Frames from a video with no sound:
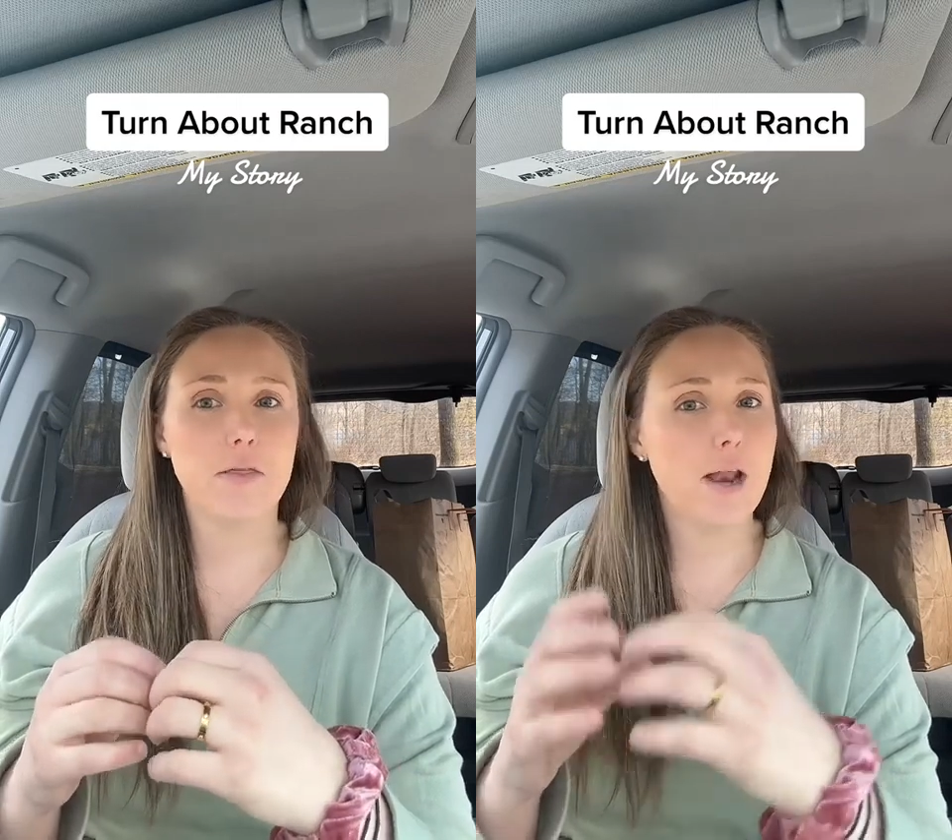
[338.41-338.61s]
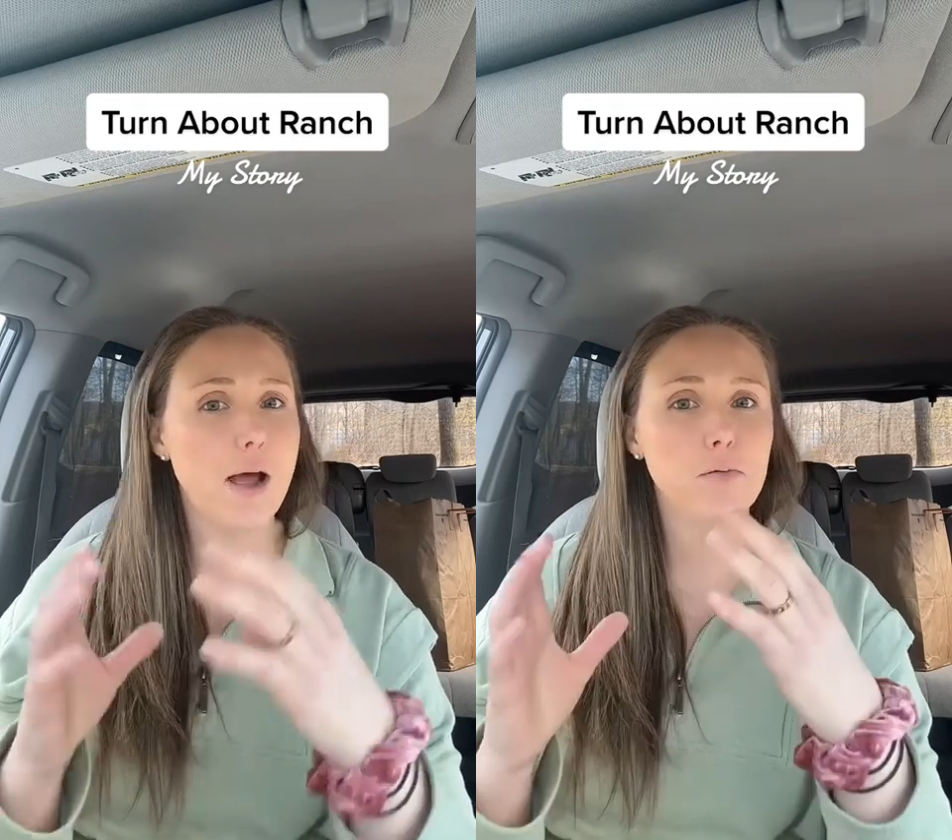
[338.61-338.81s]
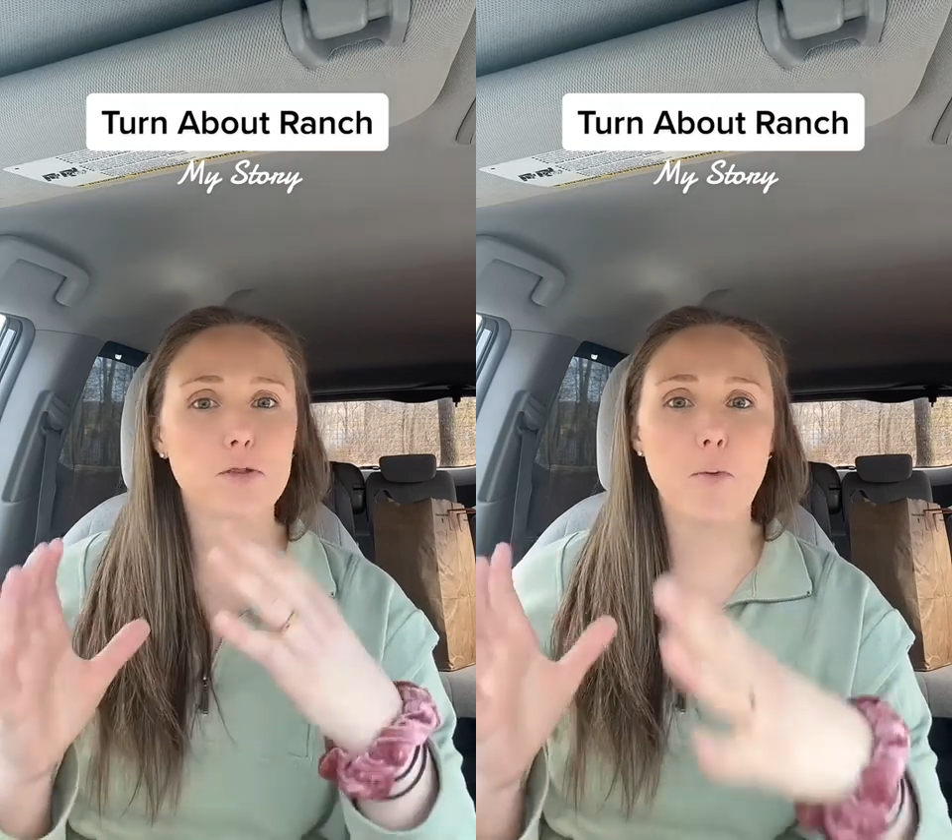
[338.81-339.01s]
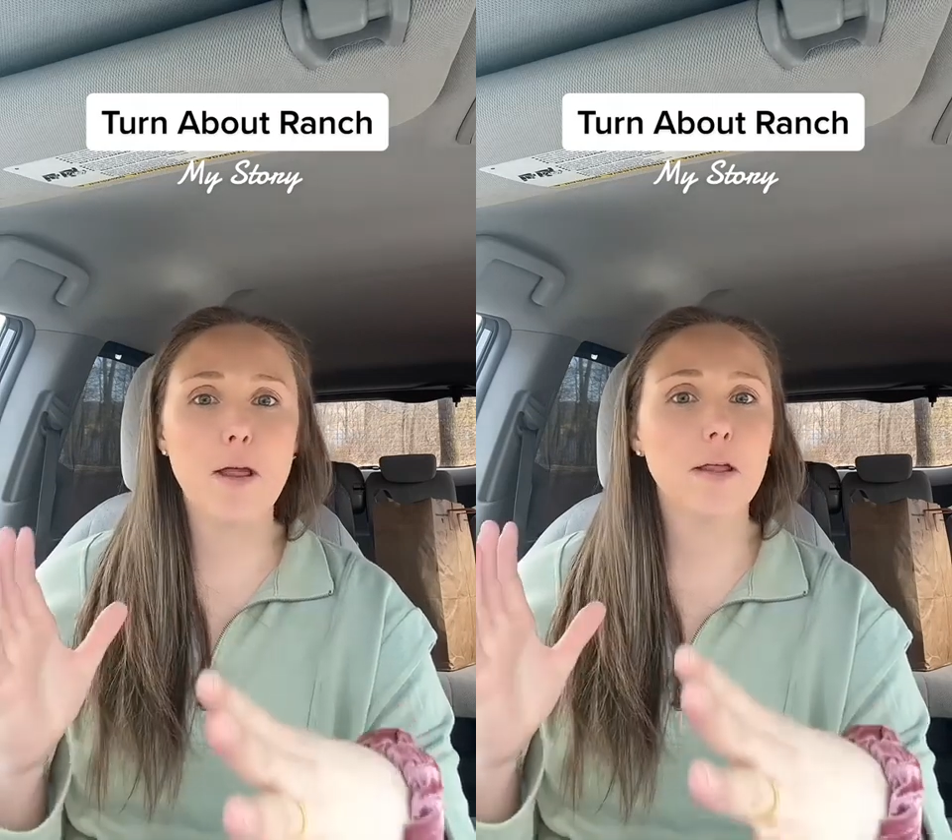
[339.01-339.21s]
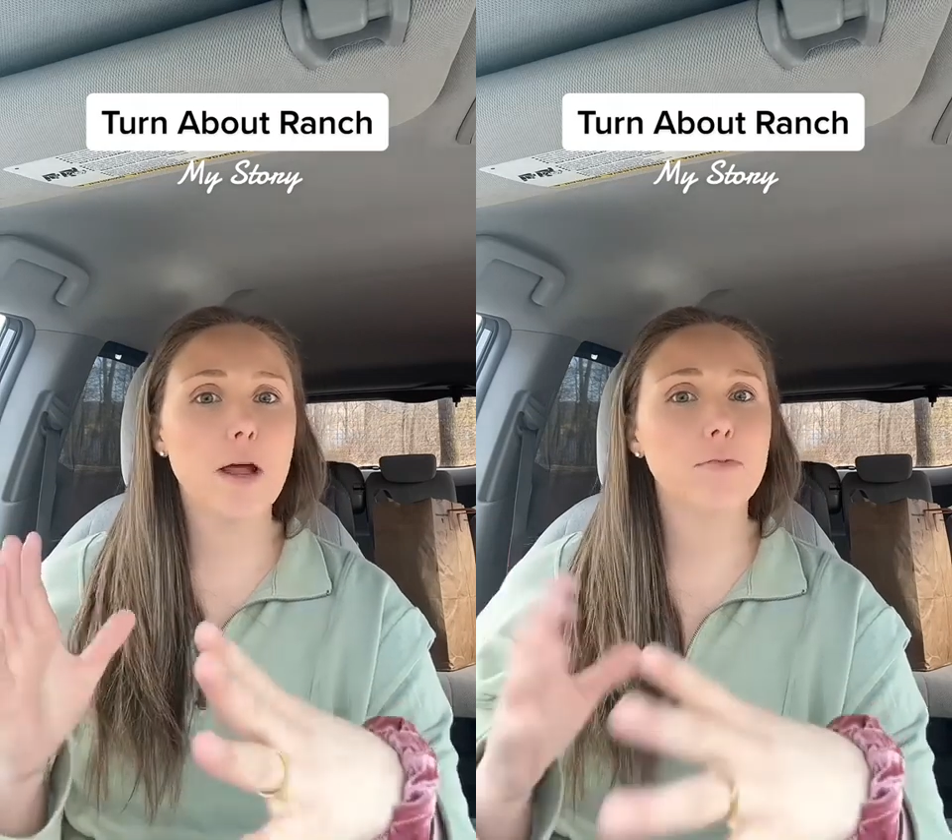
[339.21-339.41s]
that I was
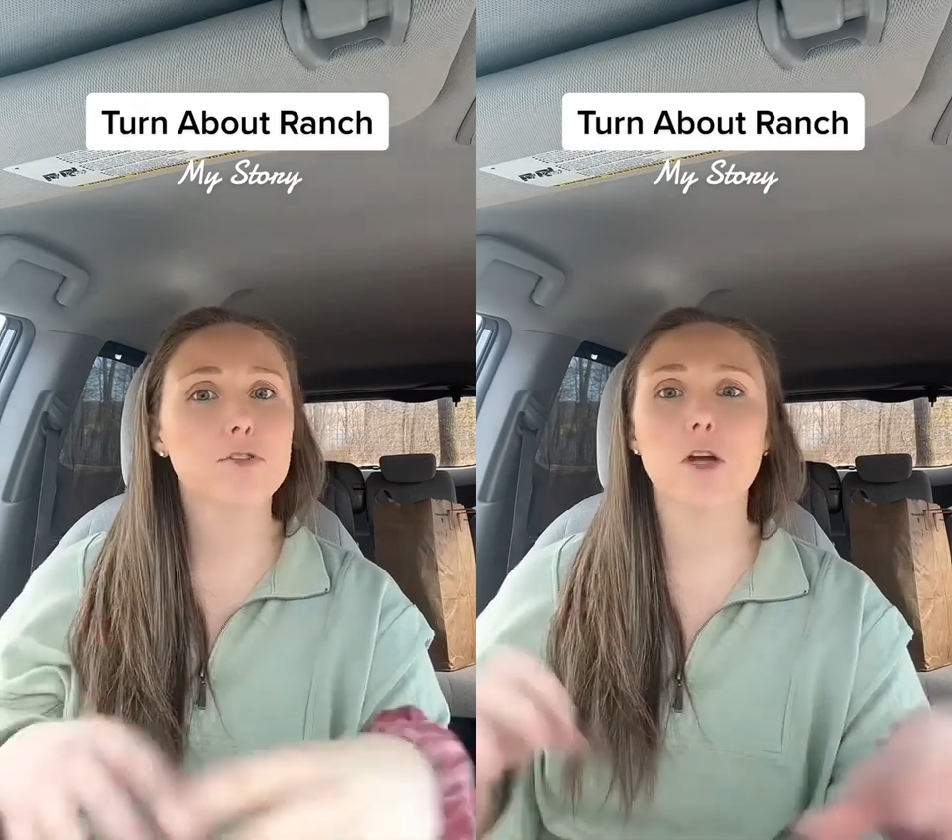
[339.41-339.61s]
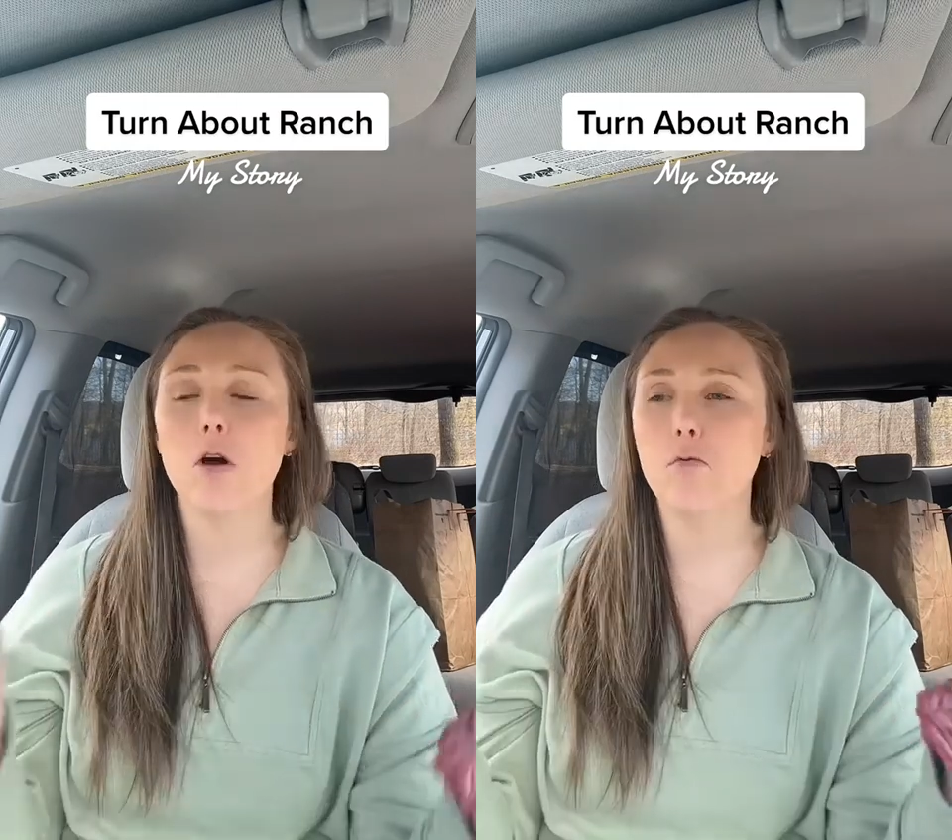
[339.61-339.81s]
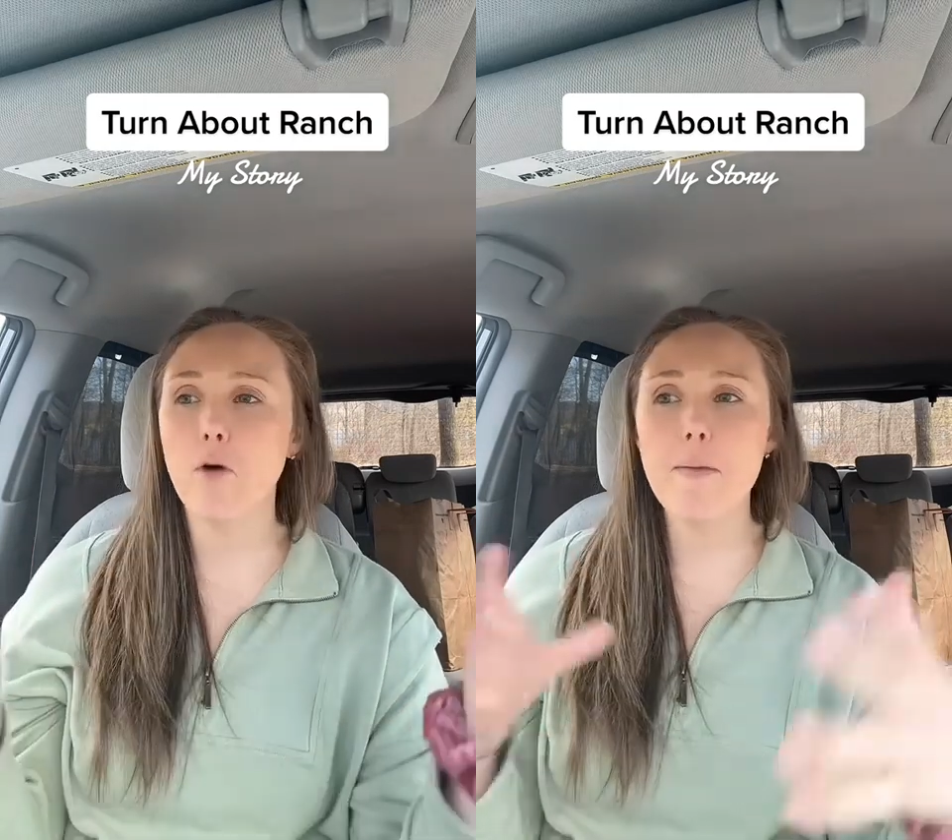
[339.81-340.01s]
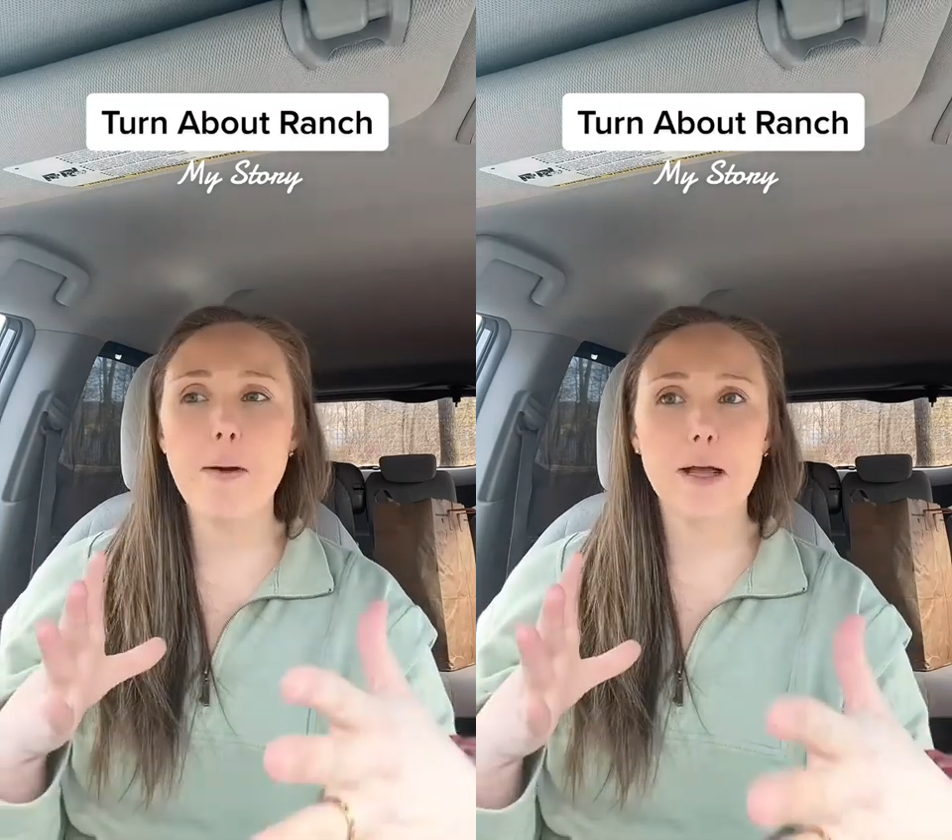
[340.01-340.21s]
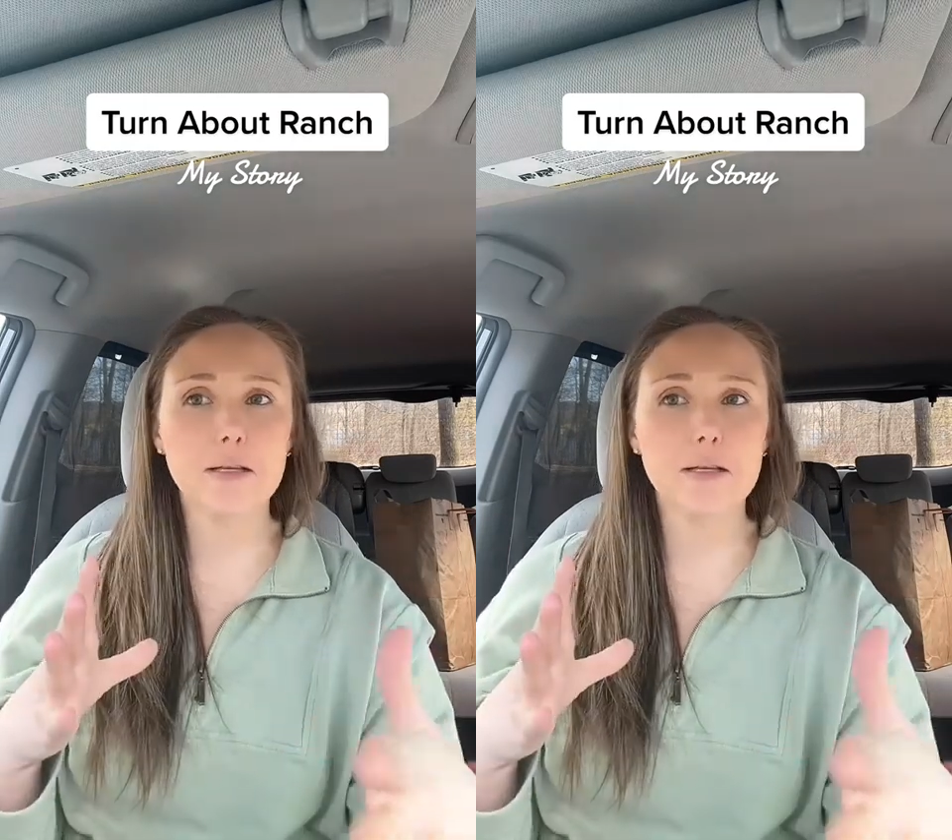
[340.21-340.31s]
well enough to go right back